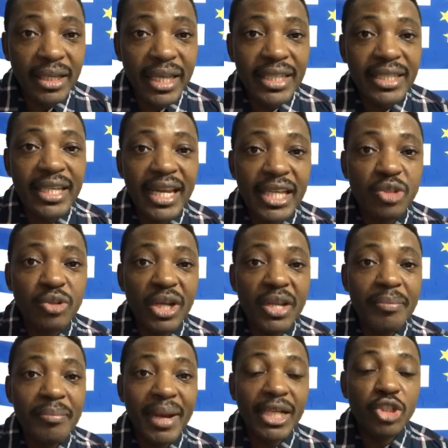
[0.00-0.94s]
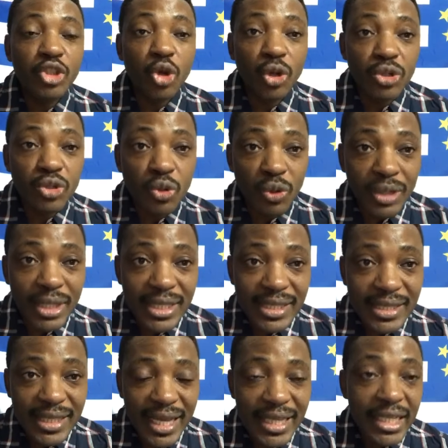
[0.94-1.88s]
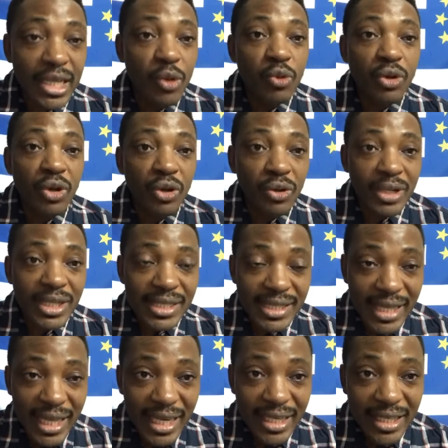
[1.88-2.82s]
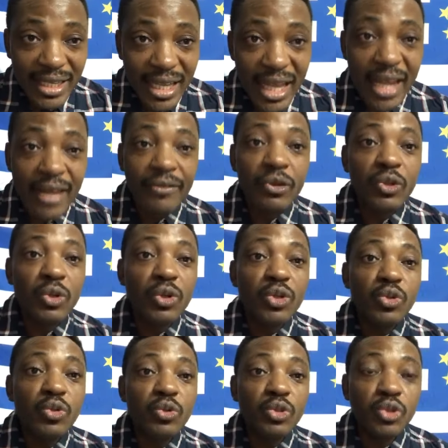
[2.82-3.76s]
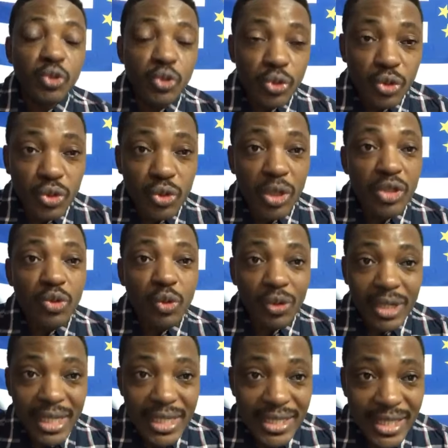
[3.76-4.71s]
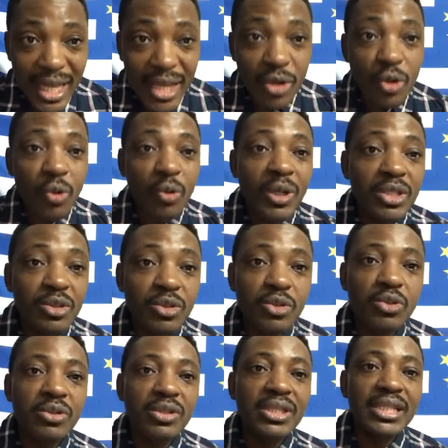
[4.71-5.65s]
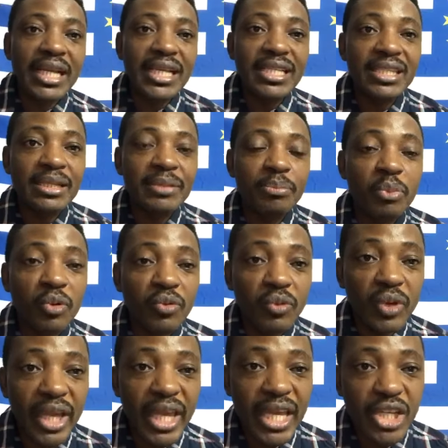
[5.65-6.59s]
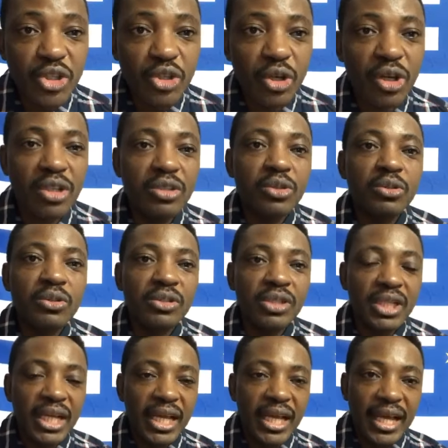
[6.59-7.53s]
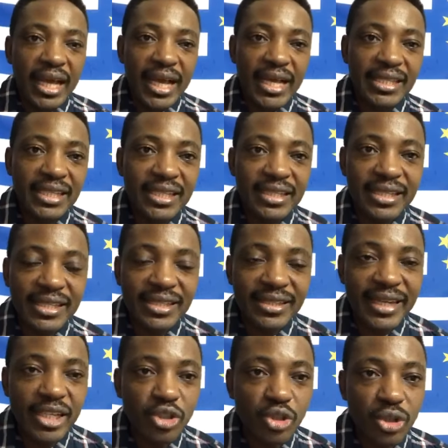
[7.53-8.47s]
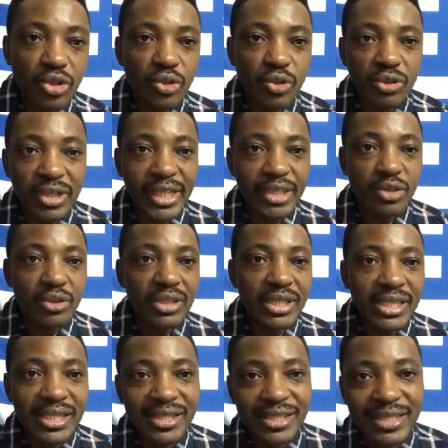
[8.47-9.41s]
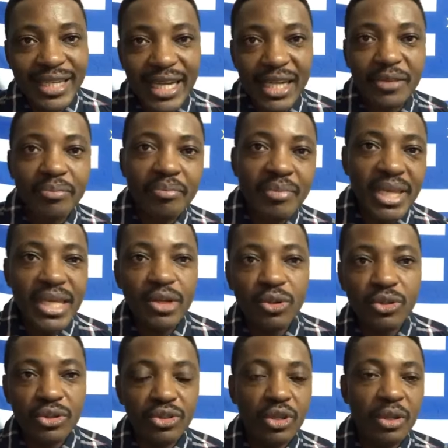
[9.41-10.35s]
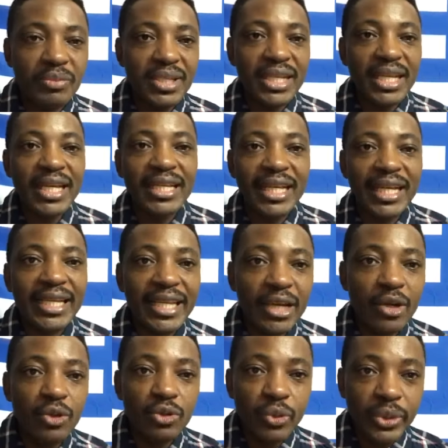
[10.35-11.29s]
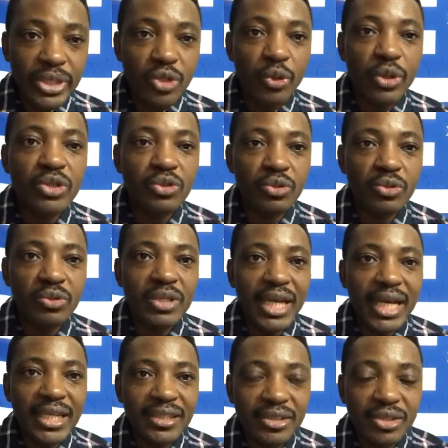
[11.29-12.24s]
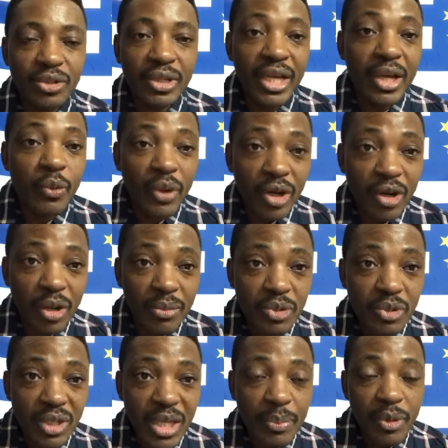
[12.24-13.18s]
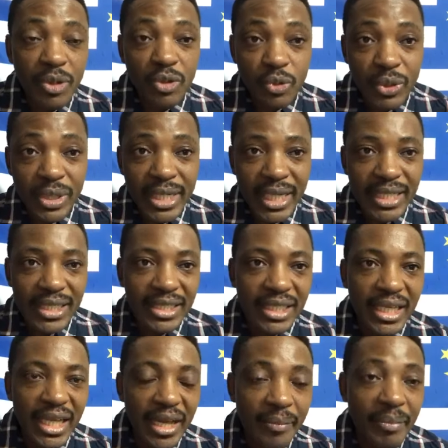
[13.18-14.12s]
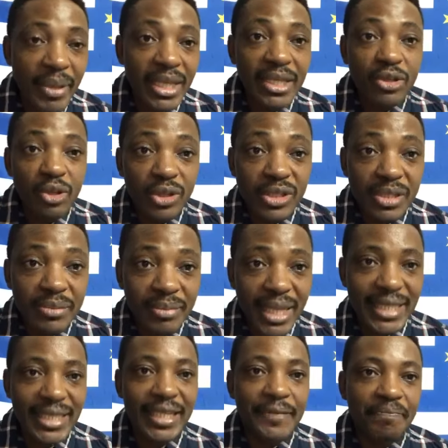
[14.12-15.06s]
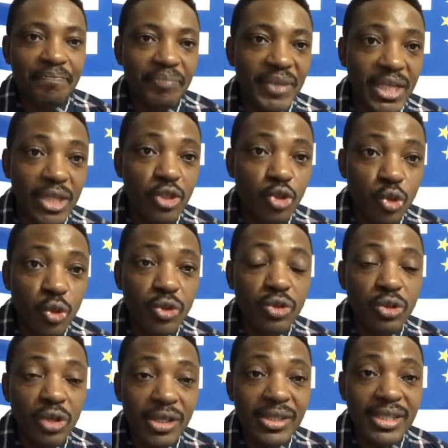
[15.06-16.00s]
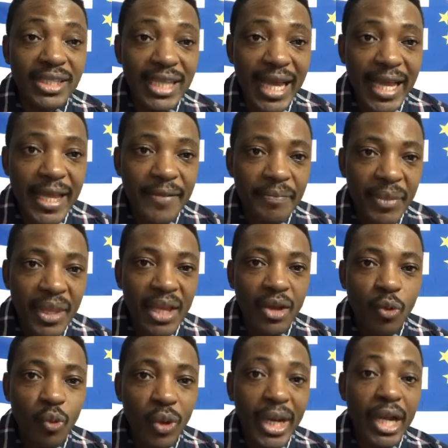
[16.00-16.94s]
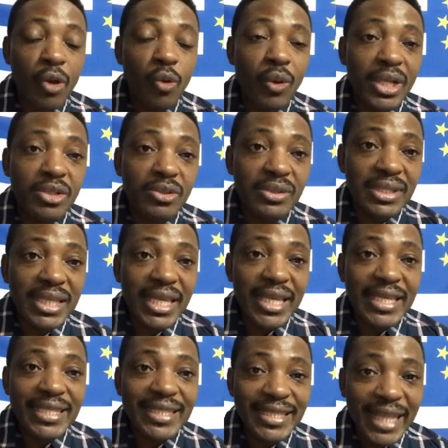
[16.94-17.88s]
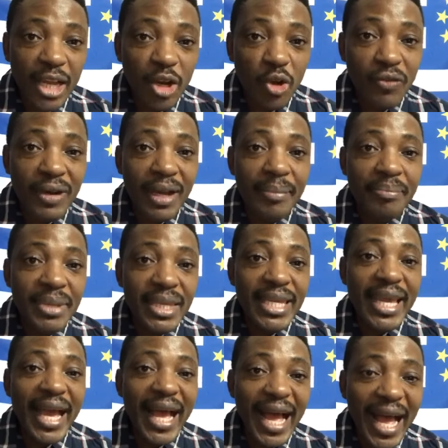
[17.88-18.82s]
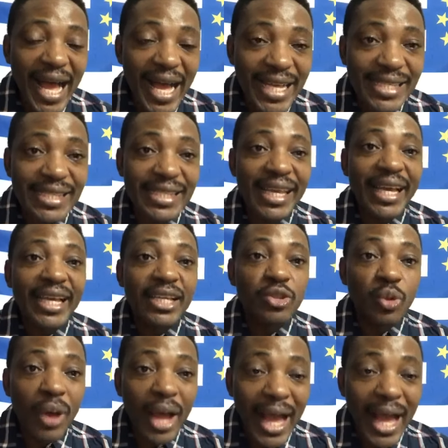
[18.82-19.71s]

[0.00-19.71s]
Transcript: intellectually mature to understand, they will not understand. For those who choose not to understand or want to use it as a provocation or as a distraction to try to distract me or something like that, they are always going to do that. So they are welcome to keep on doing that. But it doesn't matter. The truth doesn't lie. What I want to say is Nalova B has to